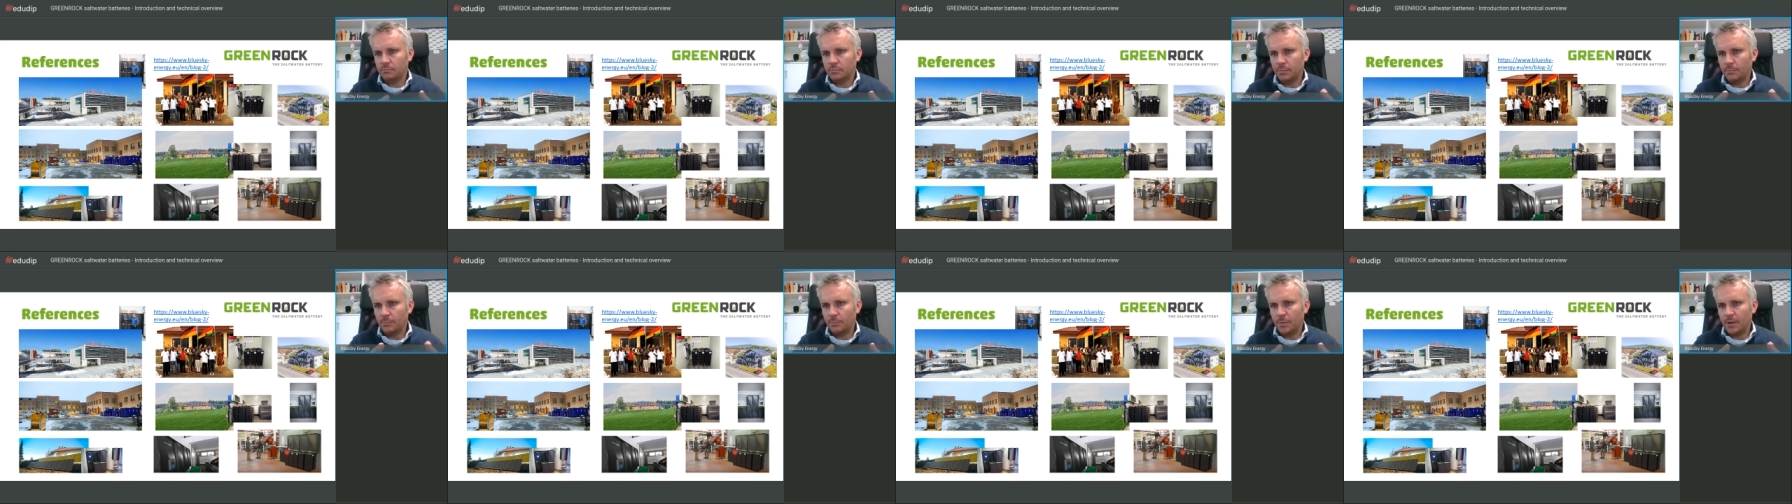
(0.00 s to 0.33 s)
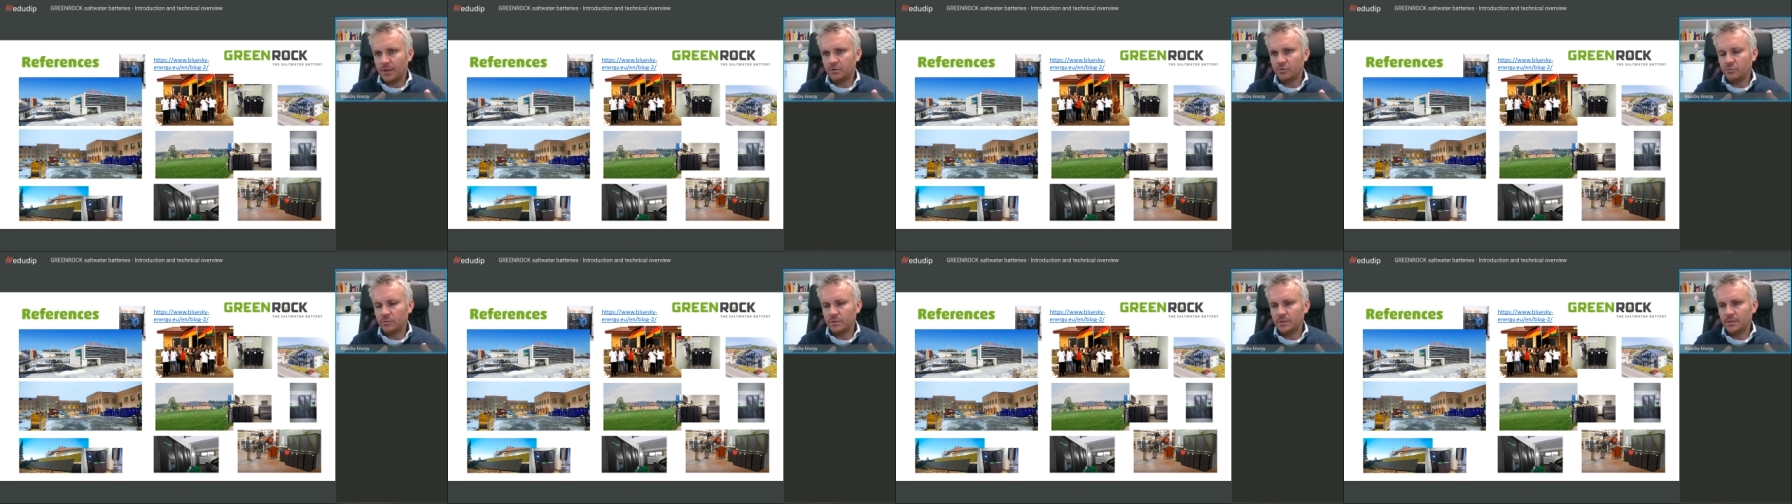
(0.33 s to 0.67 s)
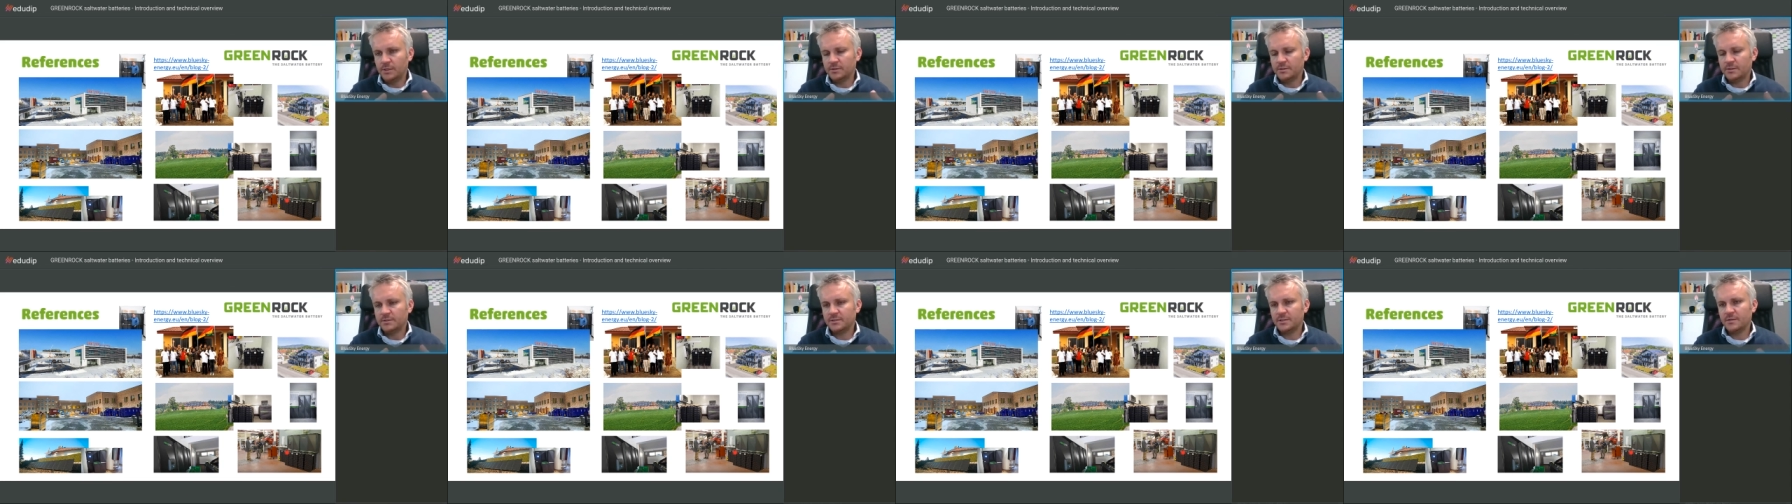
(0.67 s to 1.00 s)
and for
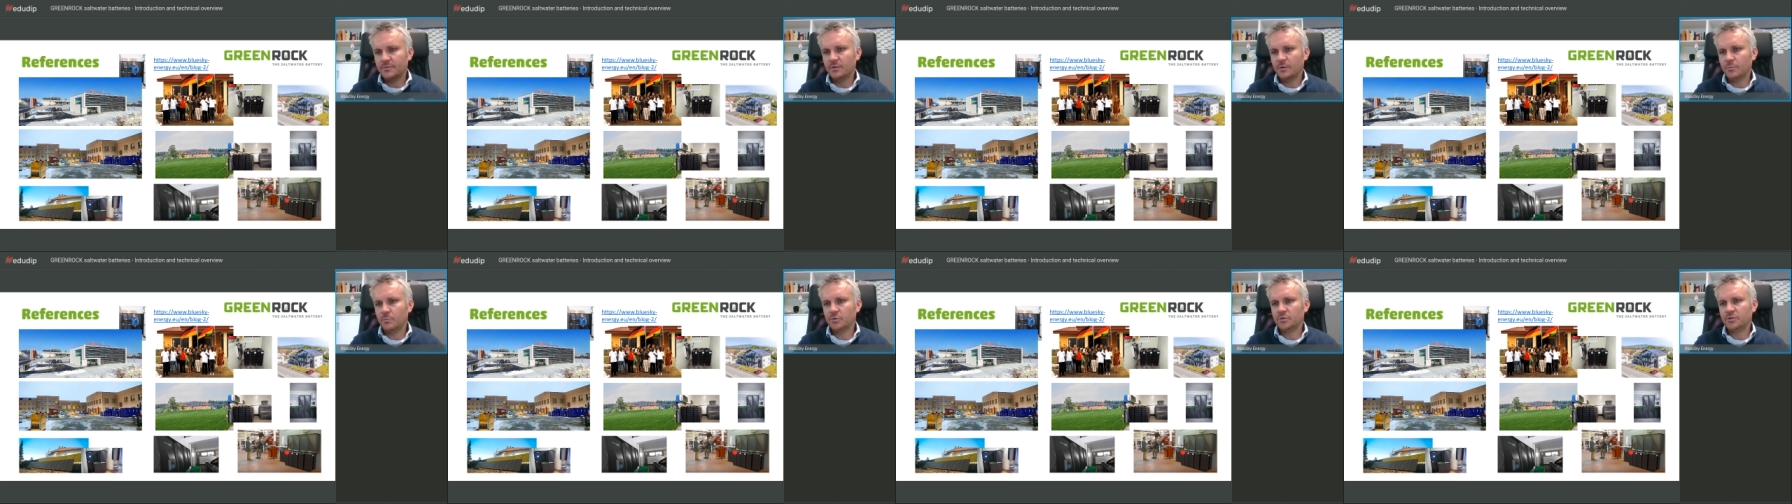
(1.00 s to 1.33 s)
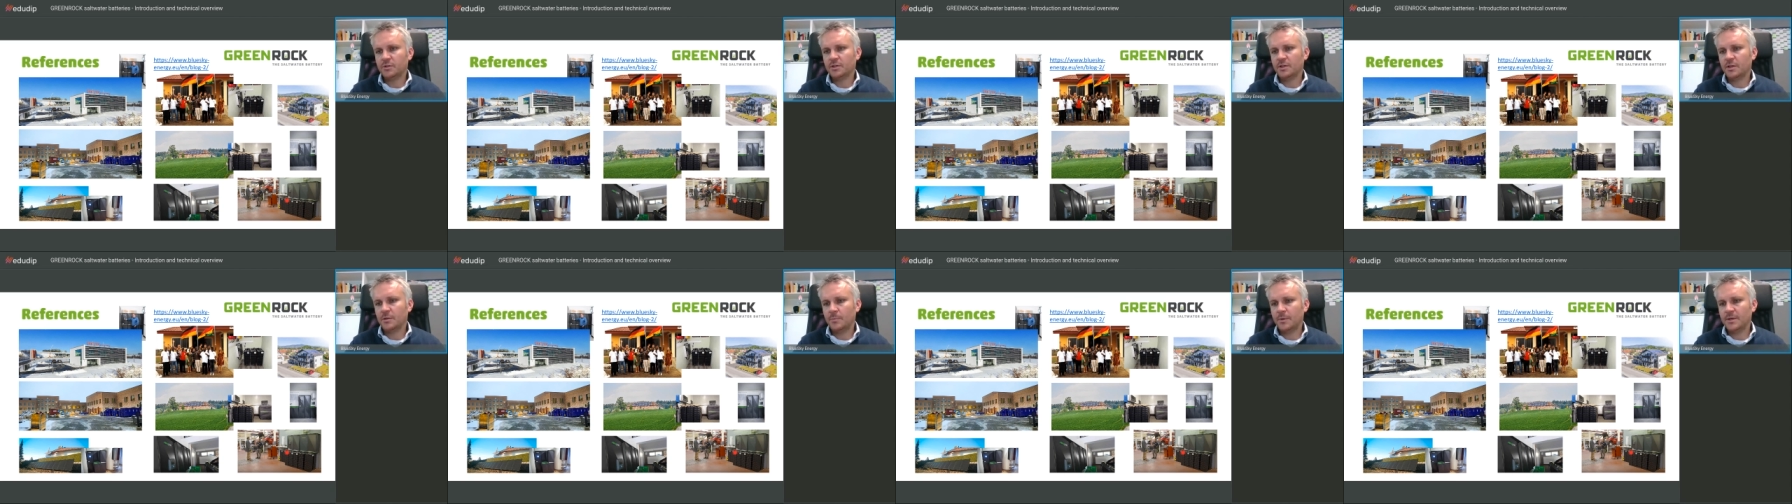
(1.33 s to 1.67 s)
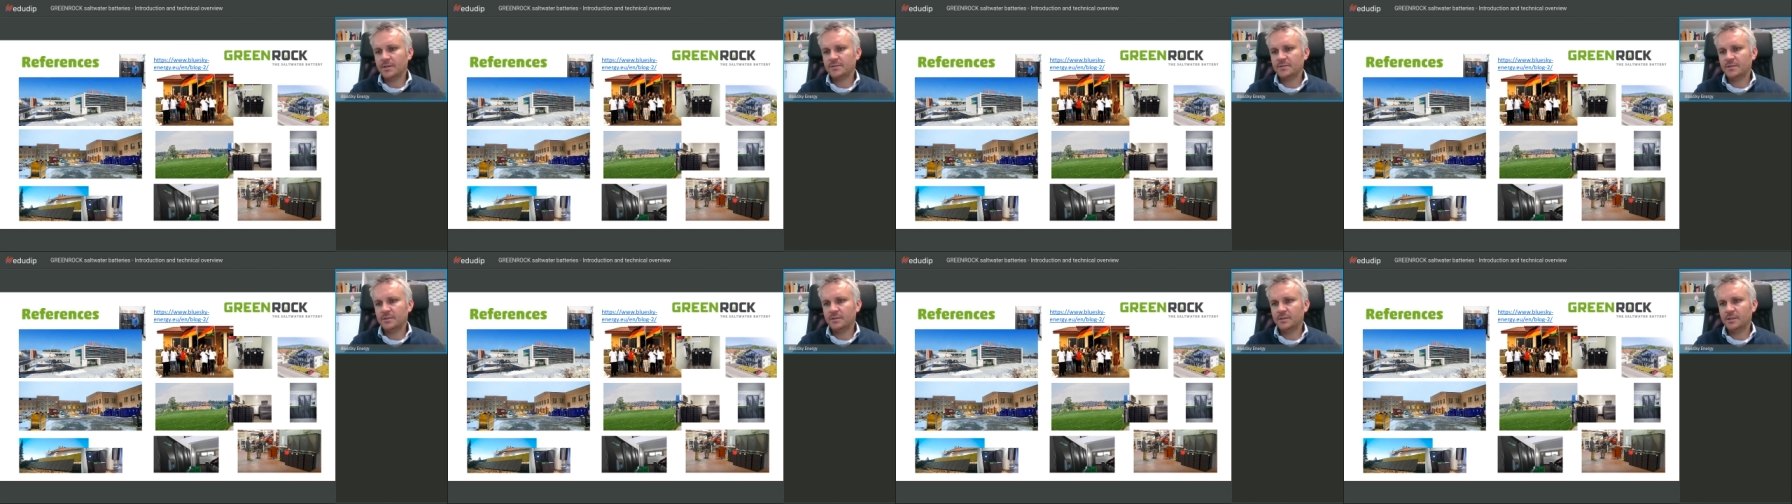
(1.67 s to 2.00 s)
us then it's a
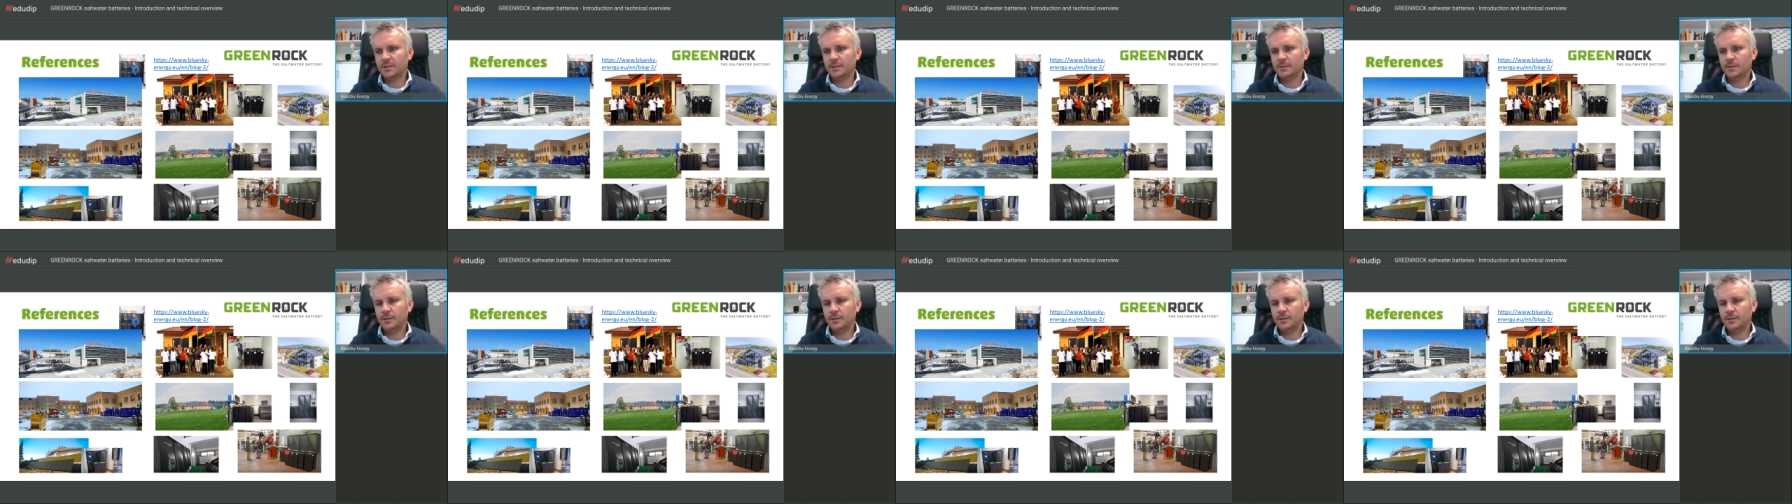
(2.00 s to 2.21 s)
sign